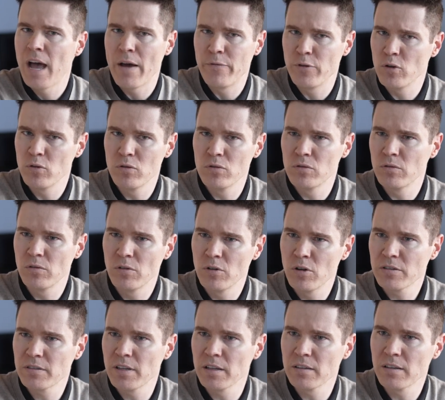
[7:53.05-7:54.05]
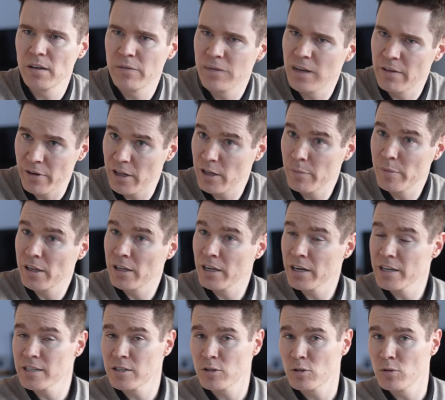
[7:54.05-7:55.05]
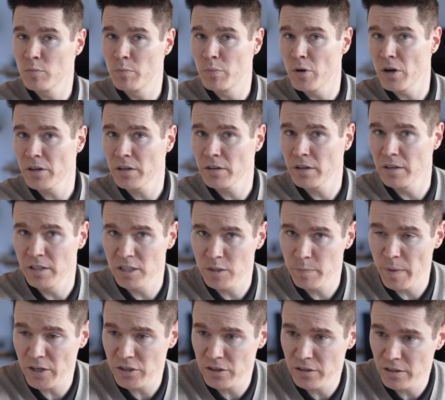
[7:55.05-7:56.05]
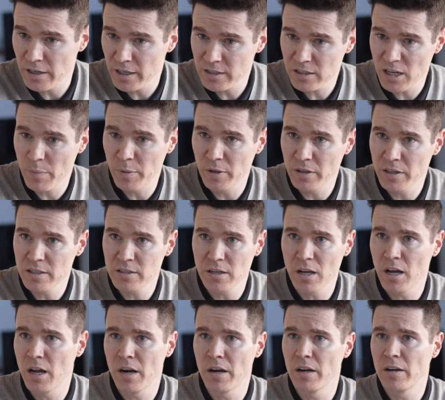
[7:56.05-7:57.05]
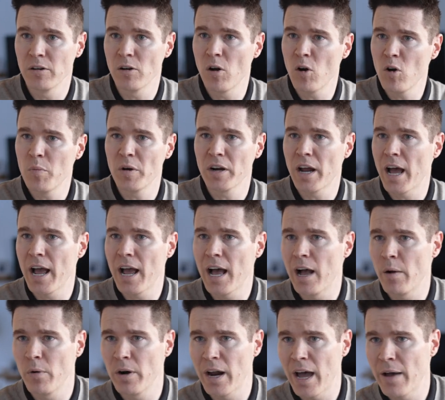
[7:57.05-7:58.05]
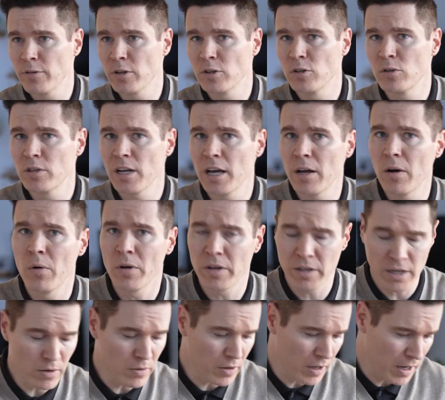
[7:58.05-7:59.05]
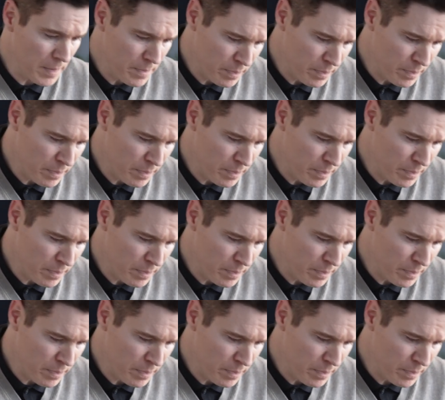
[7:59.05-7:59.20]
Have you looked at availabilities to book an inspection the next couple of days? No, but I would have to do that. Okay.